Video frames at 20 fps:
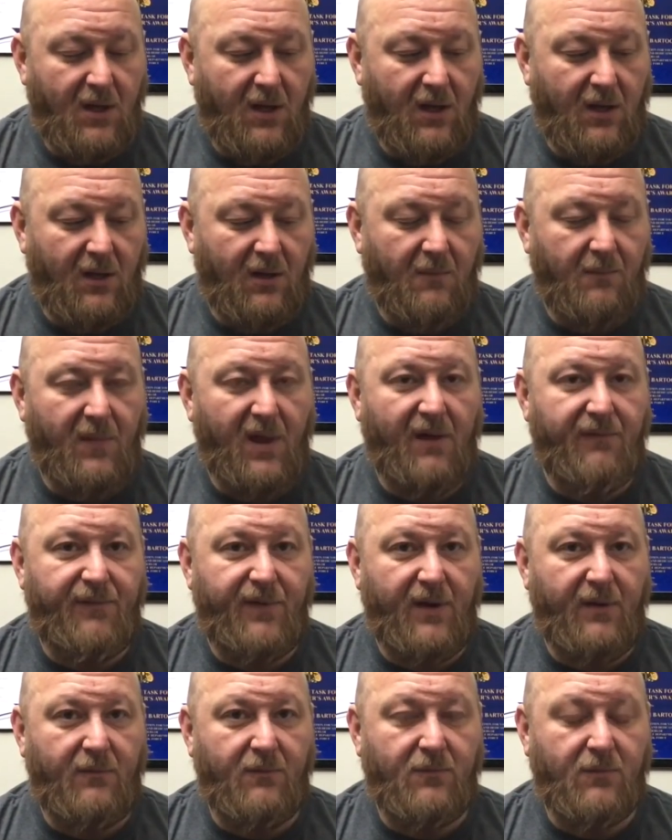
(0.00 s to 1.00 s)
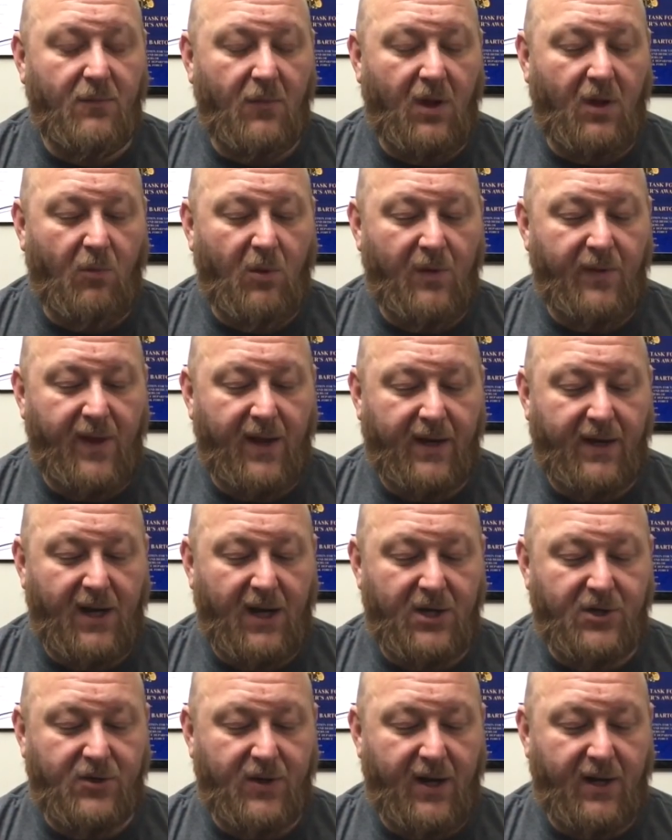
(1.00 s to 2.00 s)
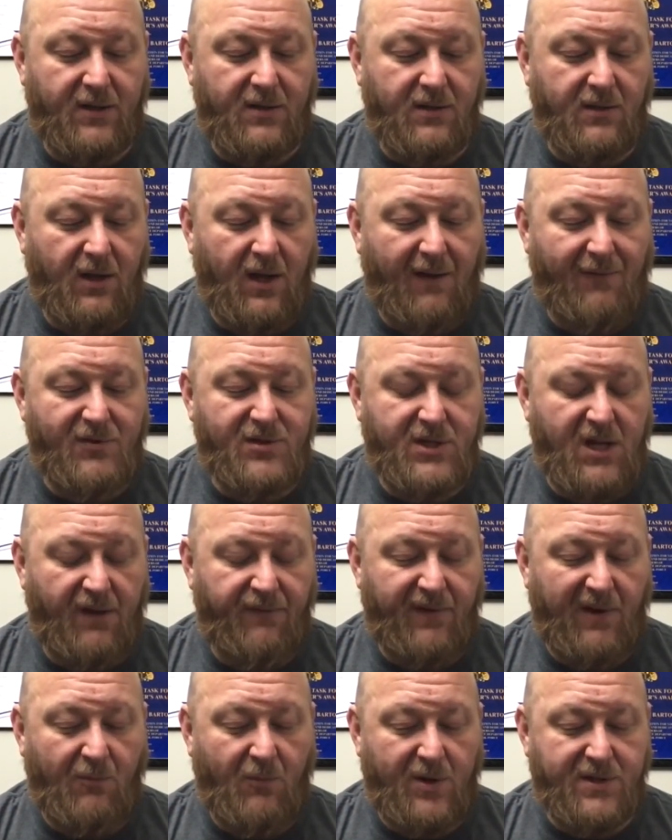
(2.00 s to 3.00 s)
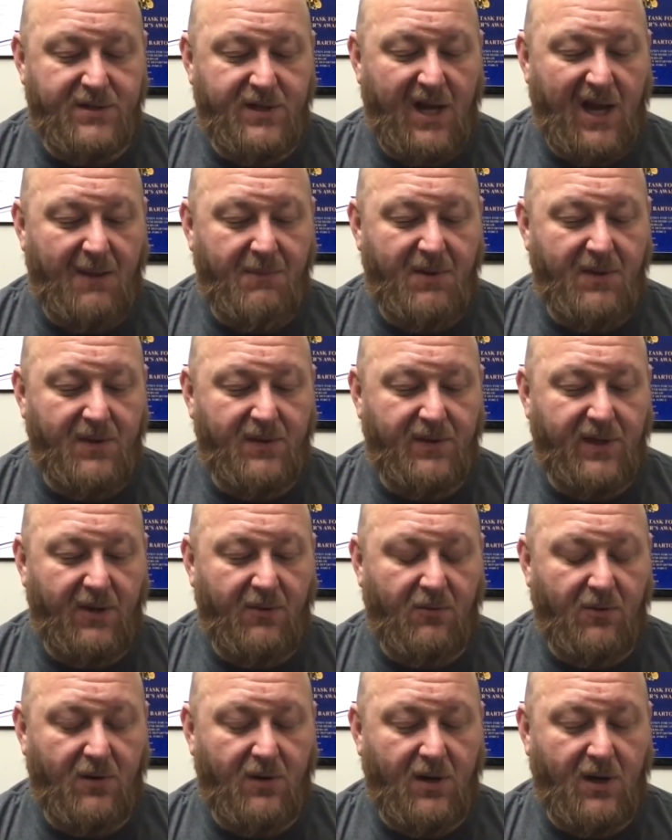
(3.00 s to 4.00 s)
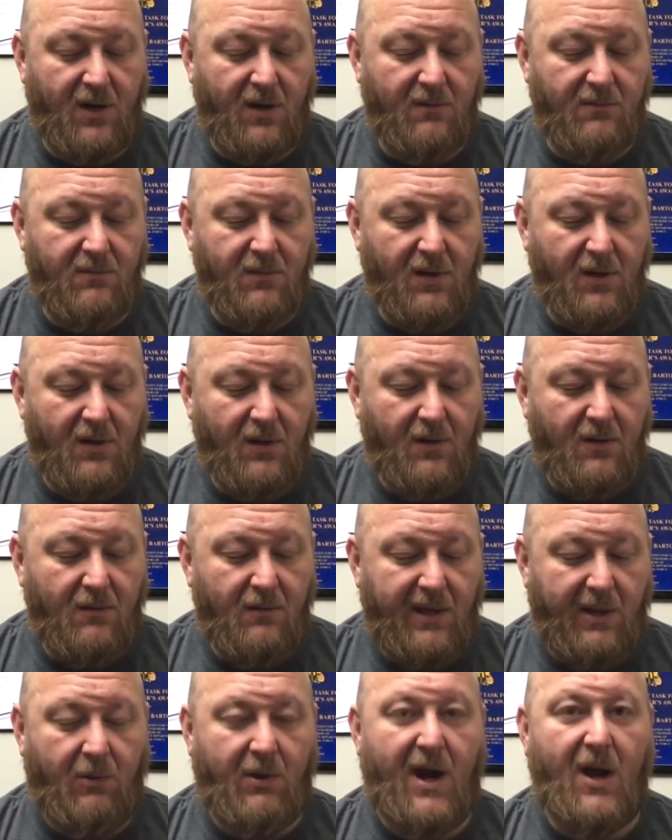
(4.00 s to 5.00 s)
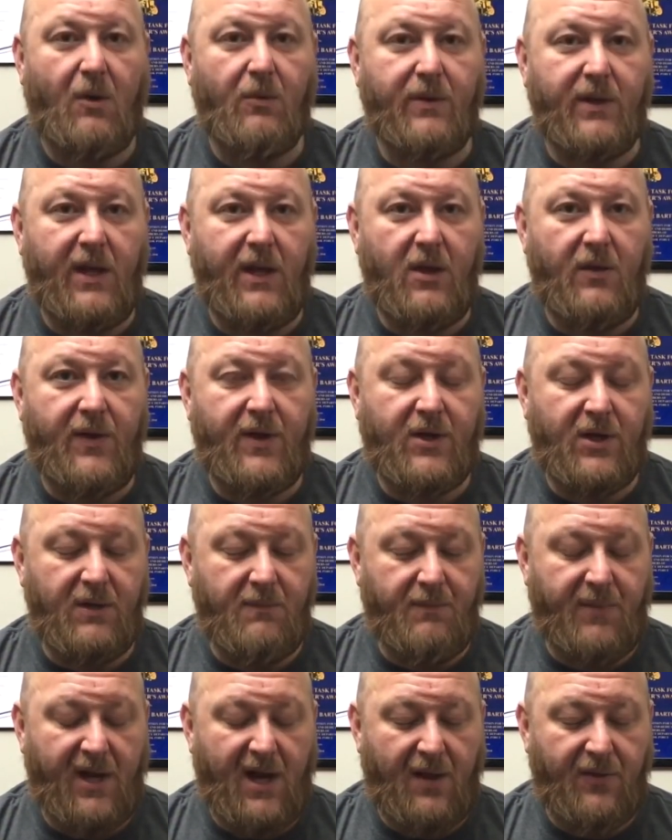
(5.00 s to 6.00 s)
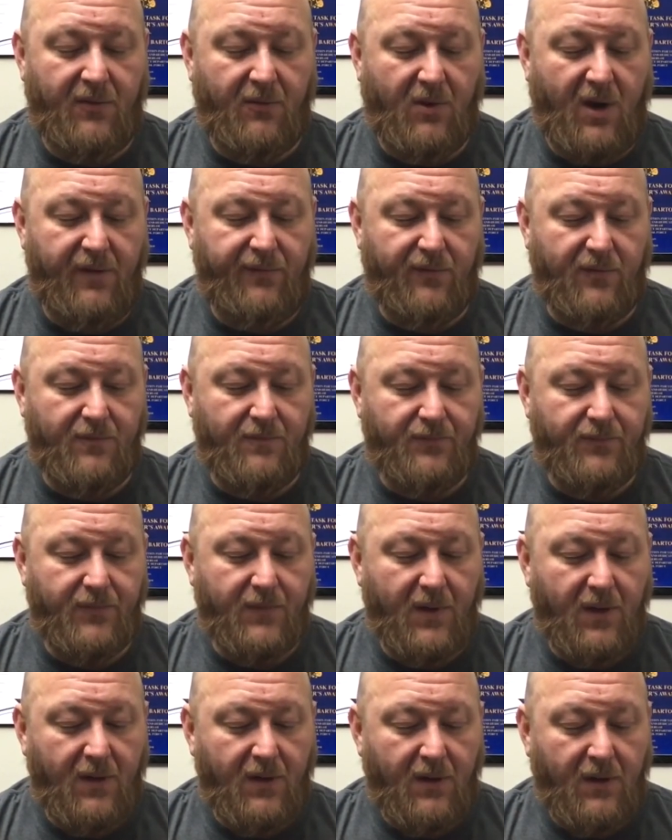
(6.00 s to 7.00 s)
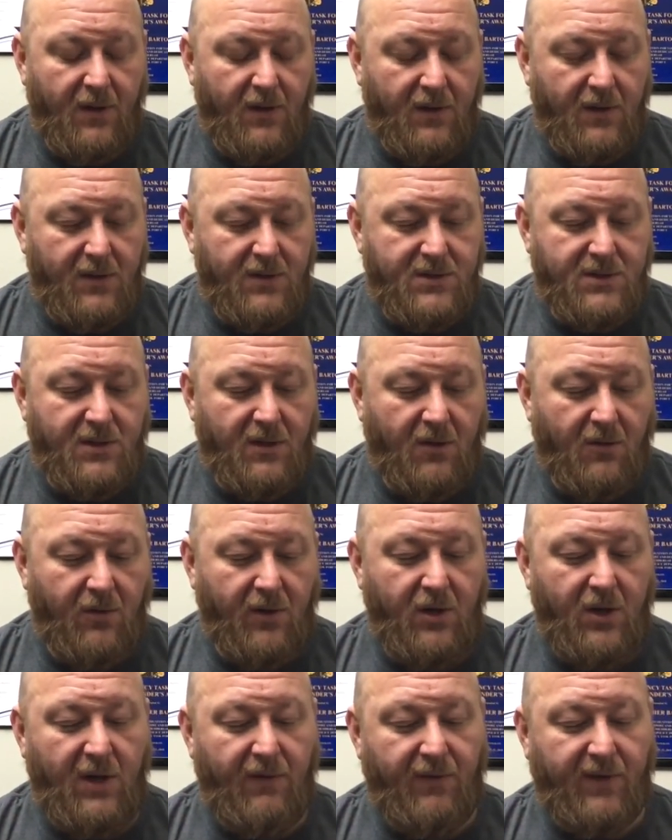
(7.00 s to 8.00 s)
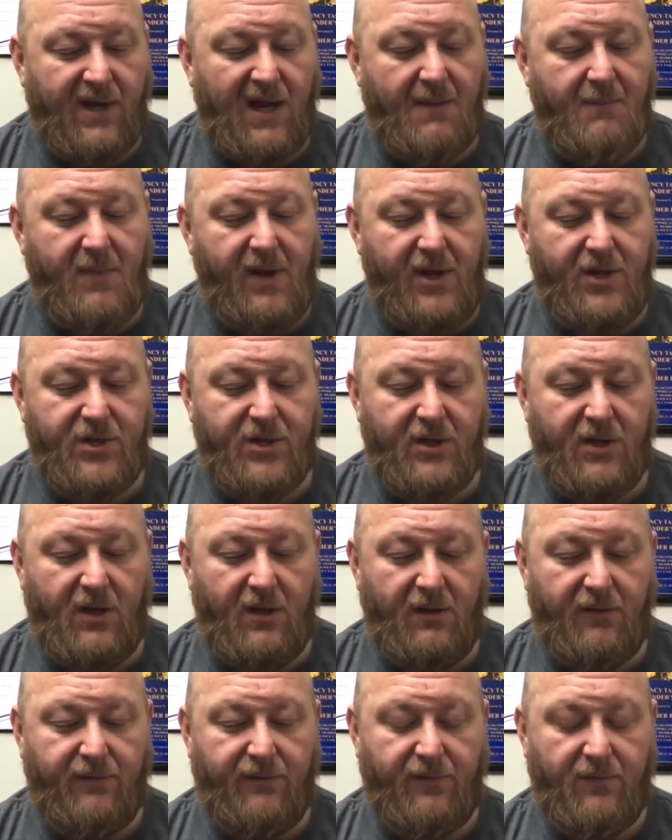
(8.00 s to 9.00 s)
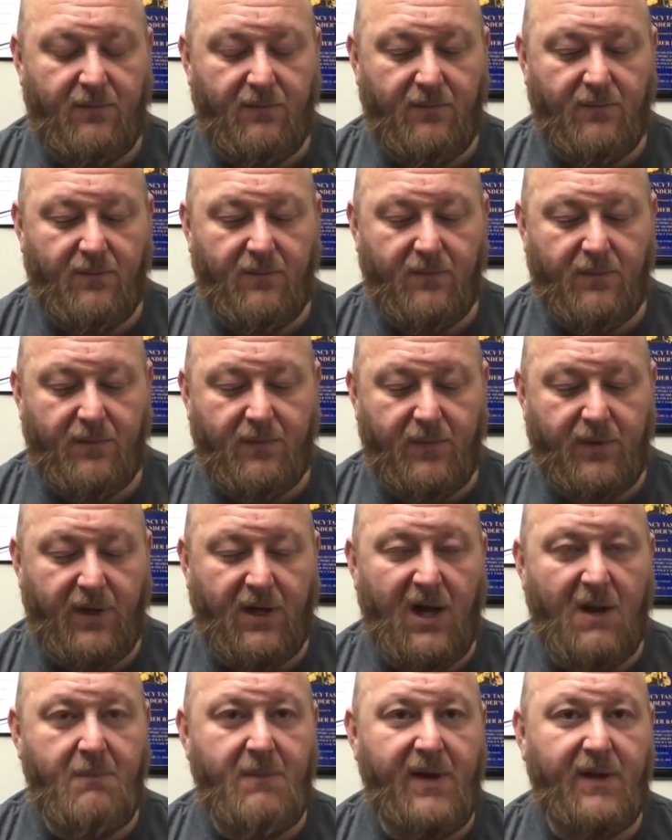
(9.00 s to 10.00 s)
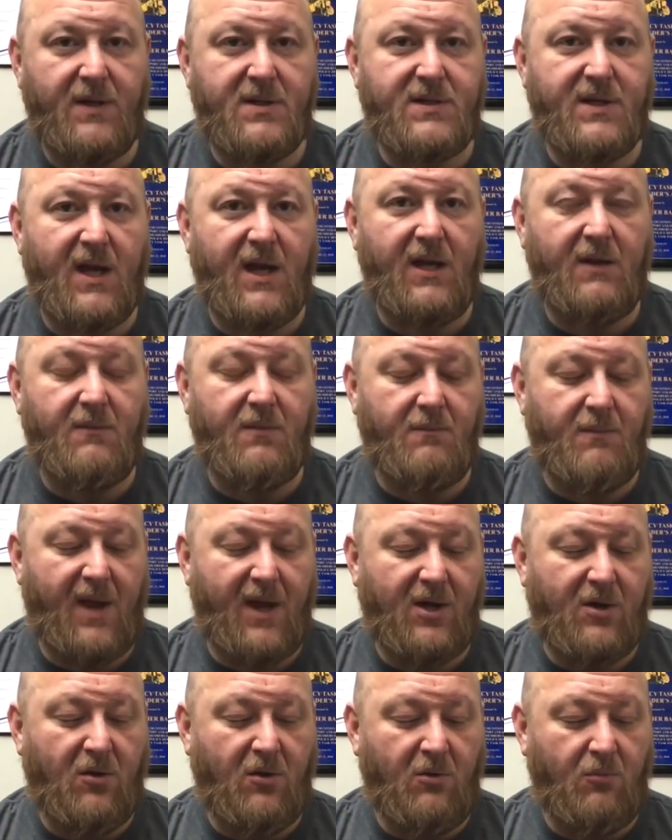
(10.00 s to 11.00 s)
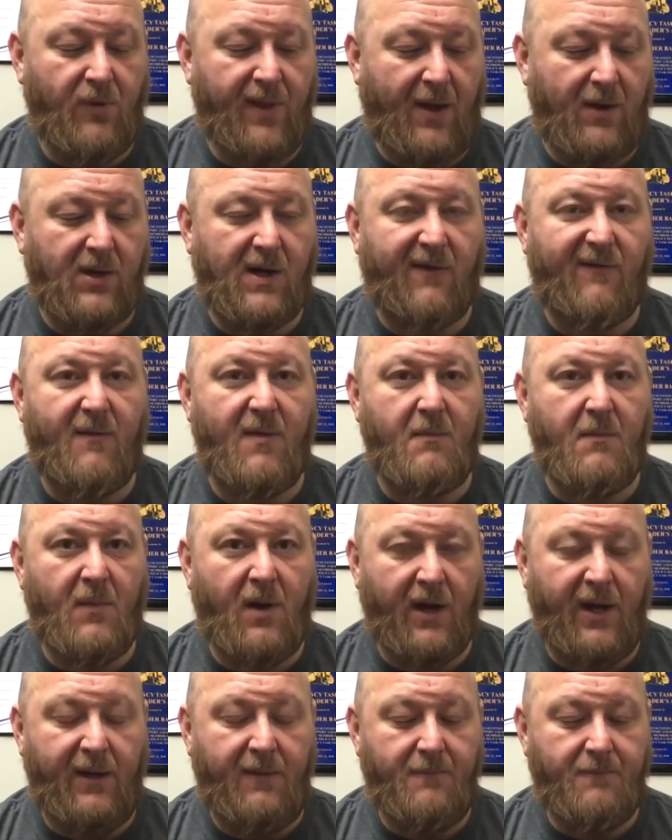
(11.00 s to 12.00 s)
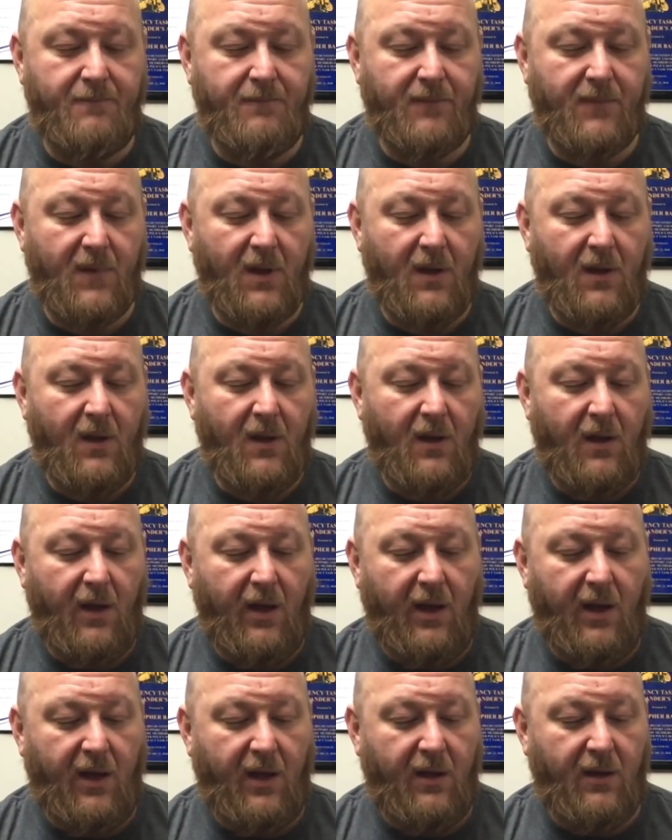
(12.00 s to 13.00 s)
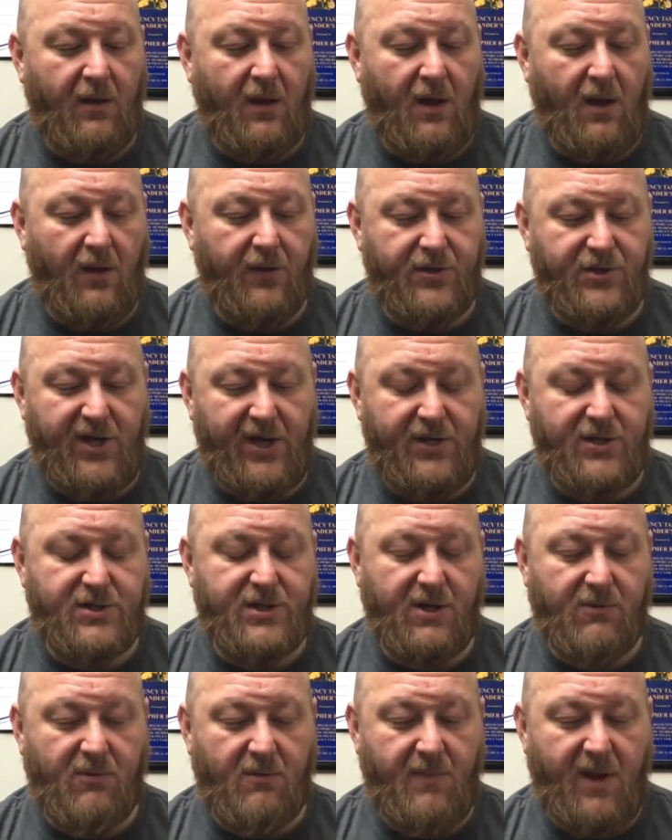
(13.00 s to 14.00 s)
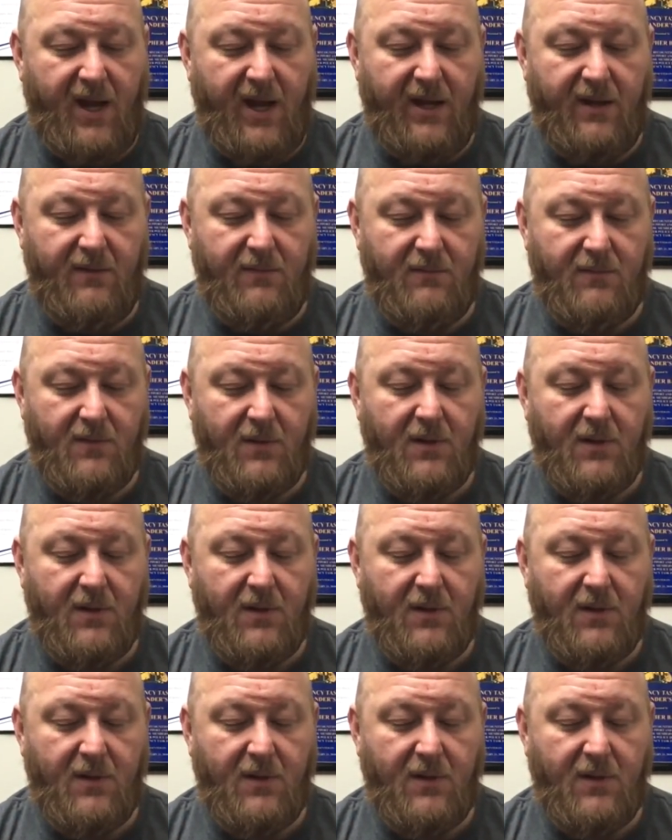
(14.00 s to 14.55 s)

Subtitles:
FN won that contract. Obviously, FN wasn't happy that they were out. They couldn't bid on the rifle. So you have a combination of the gun being designed by Colt without government money, and all the changes that were made.